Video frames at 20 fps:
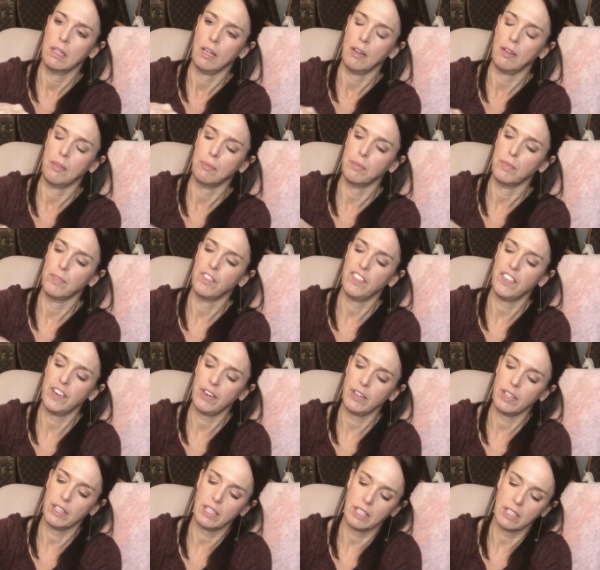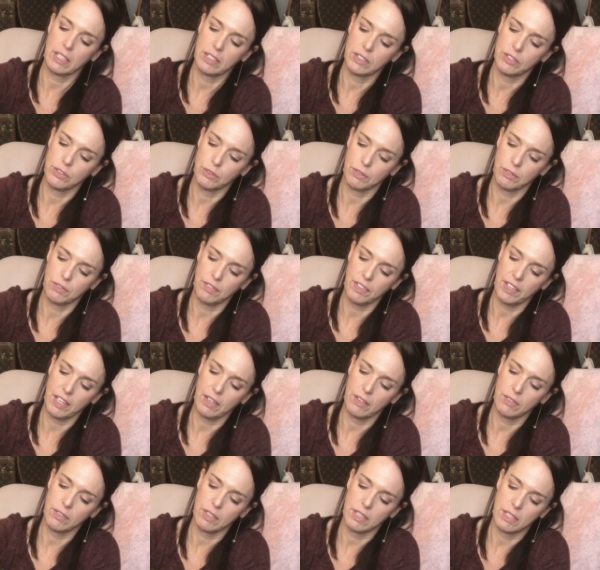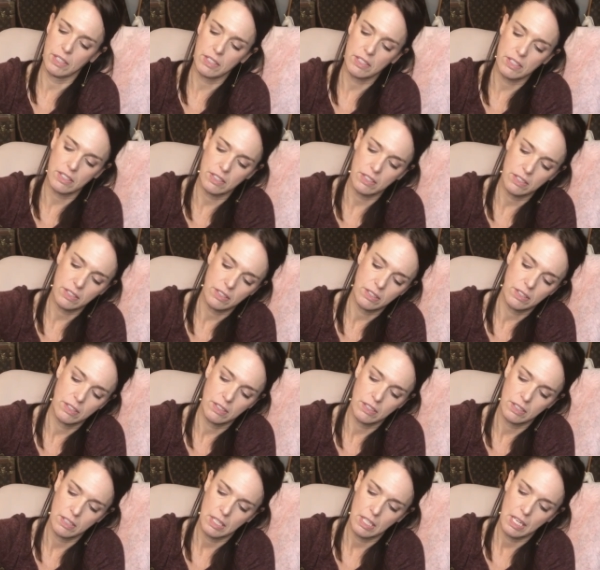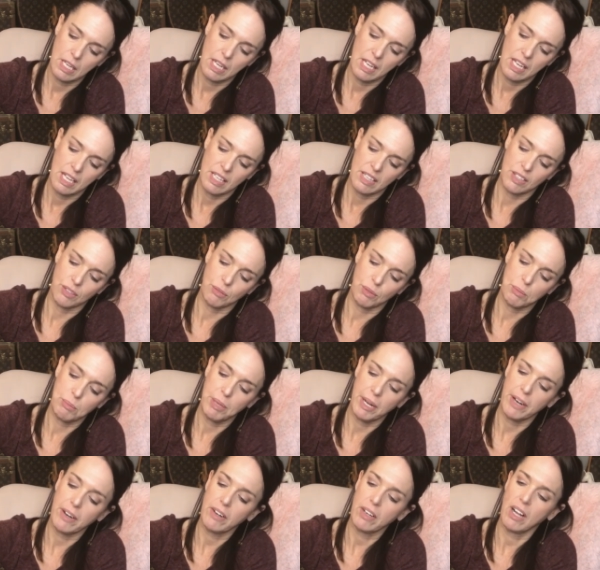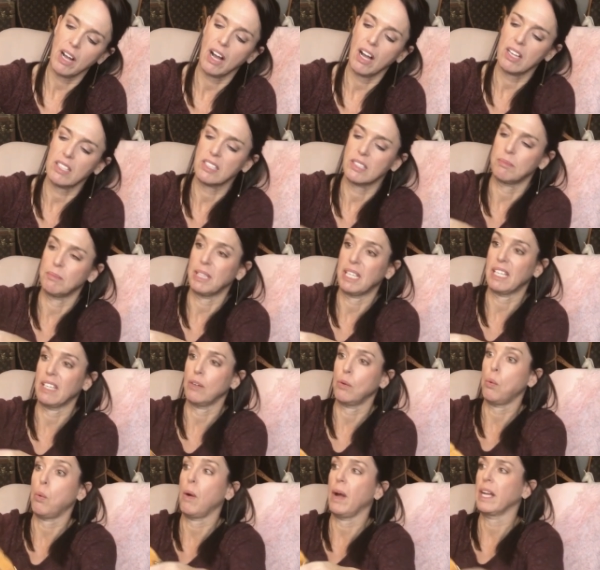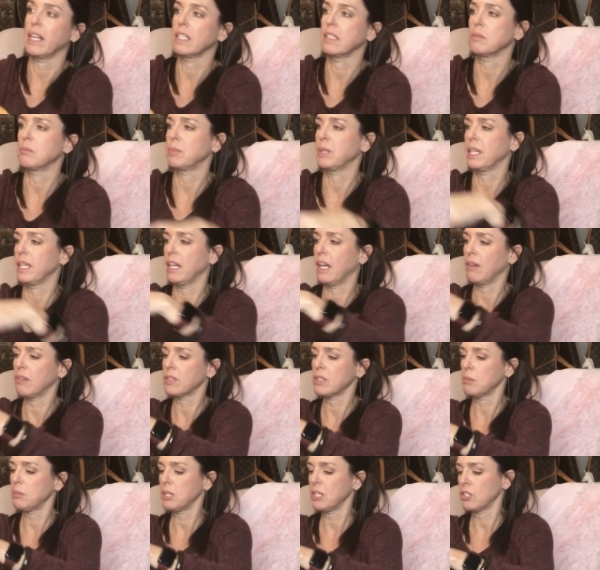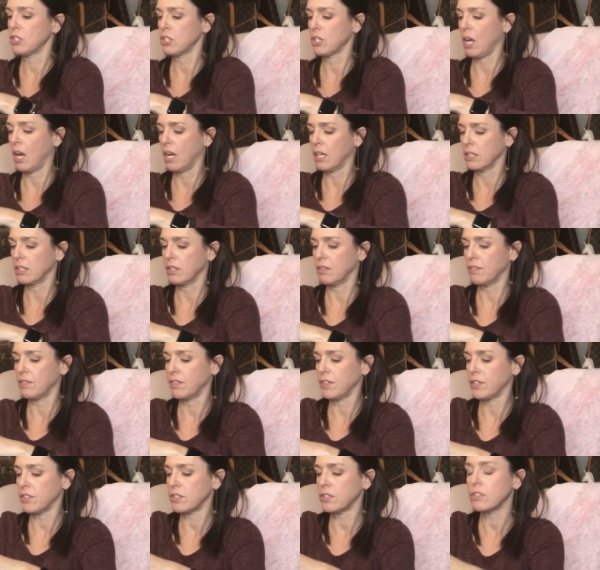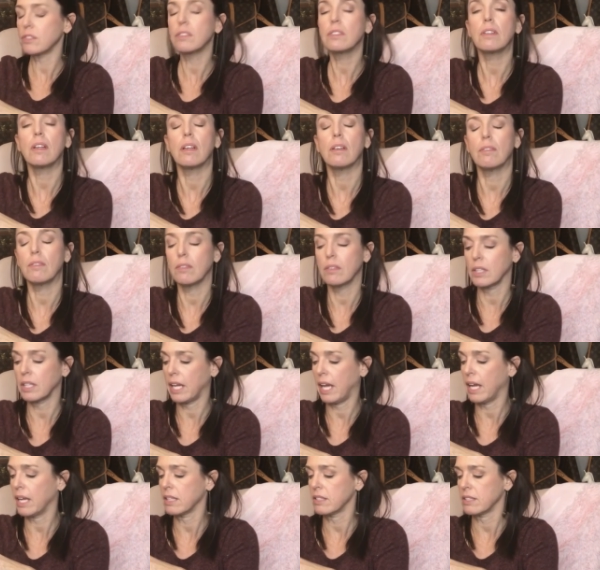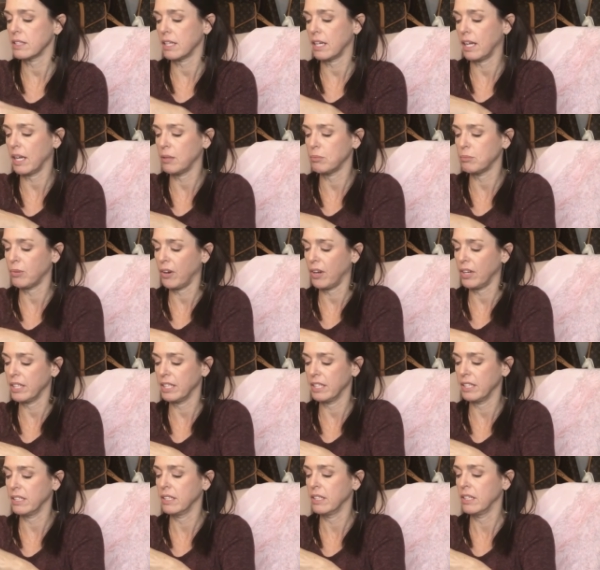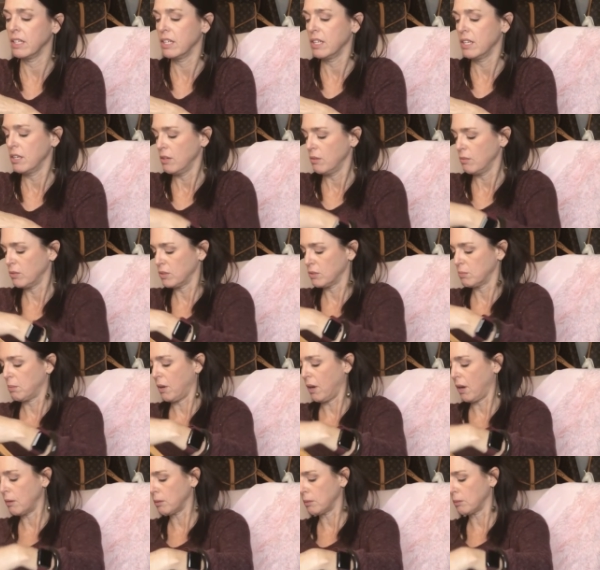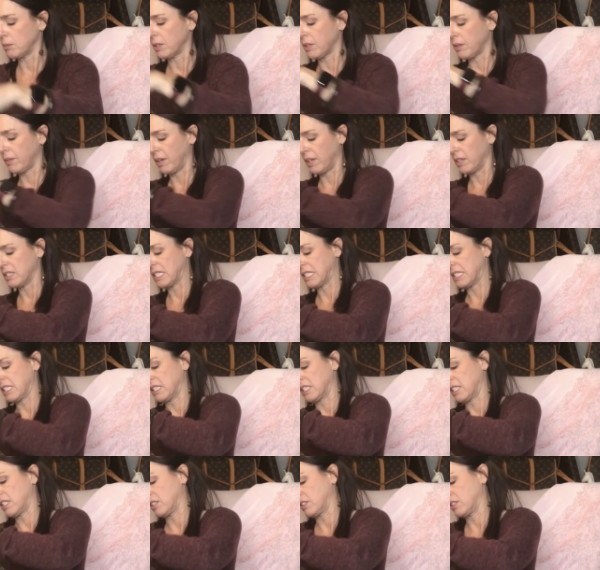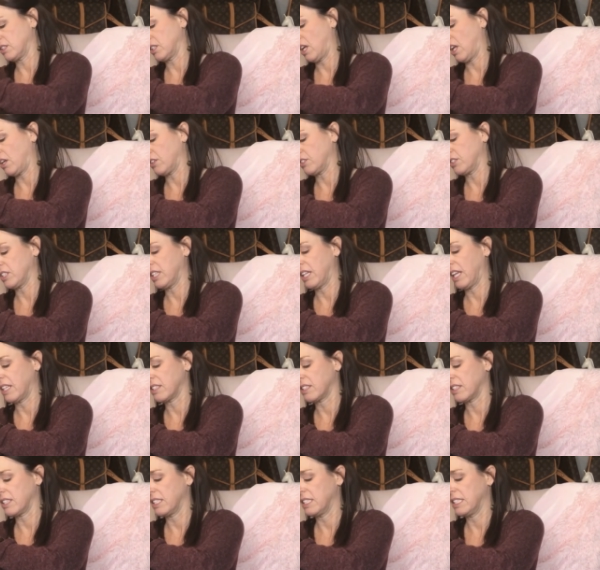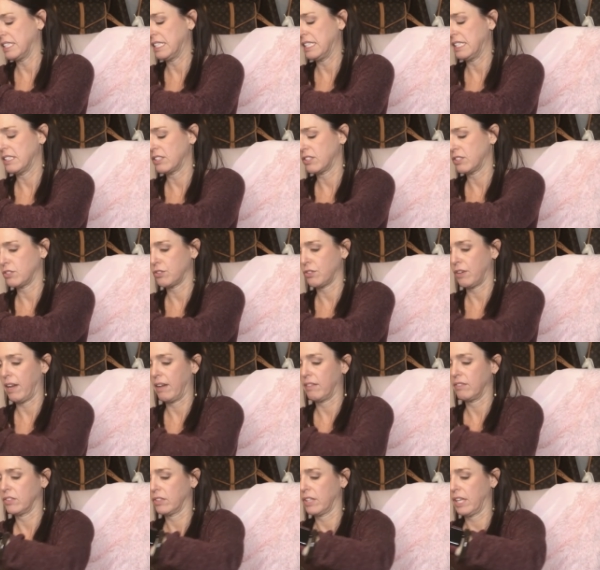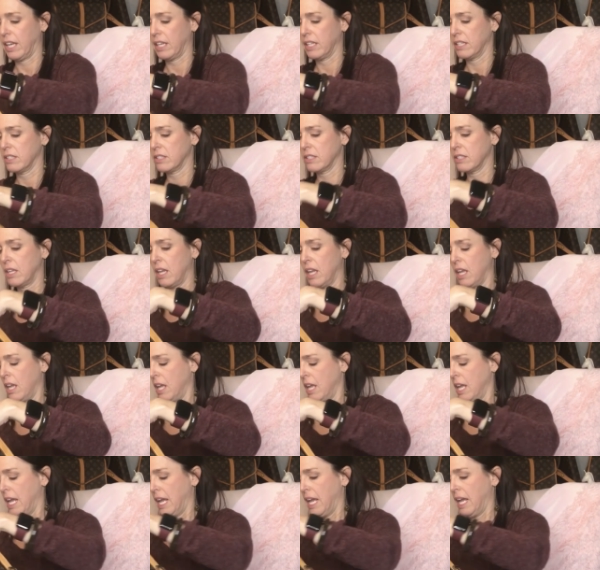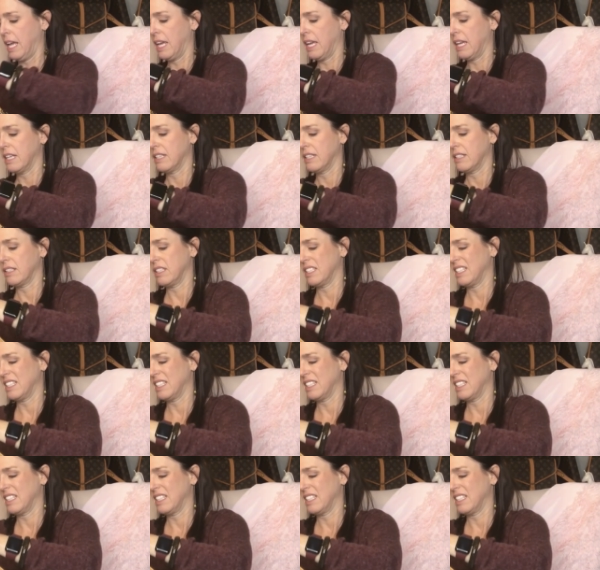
I'm very lucky to have found this. The repair cost me quite a bit. I was a bit shocked. The first case that I brought in was probably around $600, and that's the Nice travel case. And